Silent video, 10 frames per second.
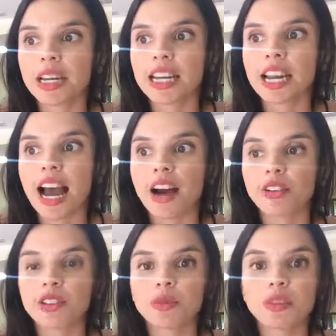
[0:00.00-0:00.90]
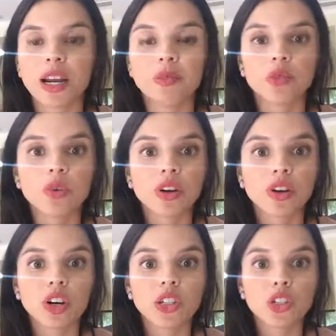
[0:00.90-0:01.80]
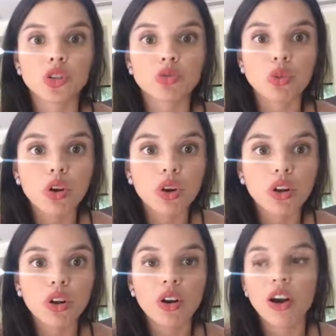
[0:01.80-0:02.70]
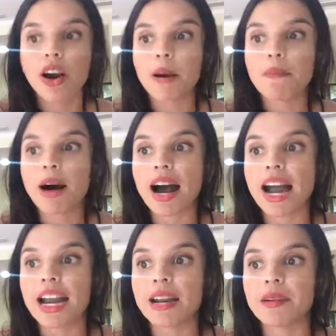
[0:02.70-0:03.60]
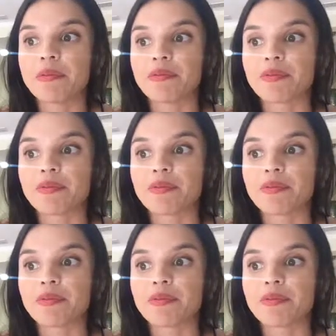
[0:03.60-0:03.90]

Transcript: me how sometimes we are controlled by